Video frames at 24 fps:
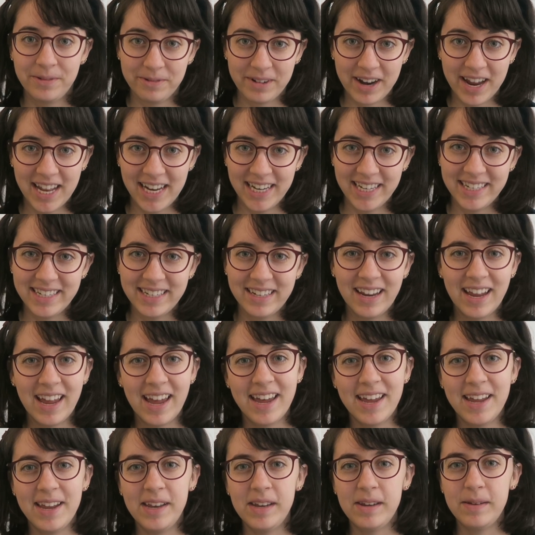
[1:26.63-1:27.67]
rent,
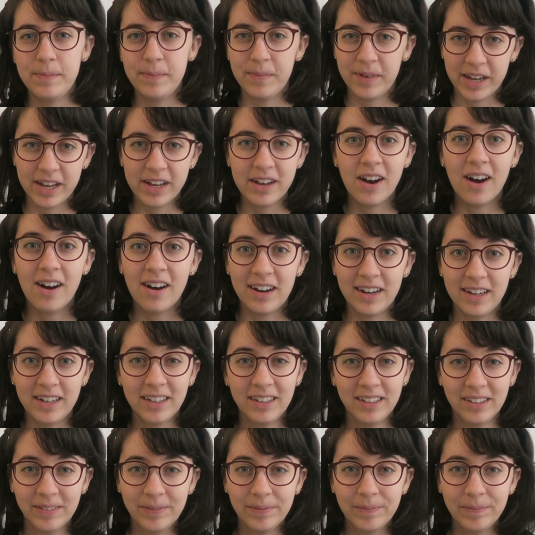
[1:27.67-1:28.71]
and my car.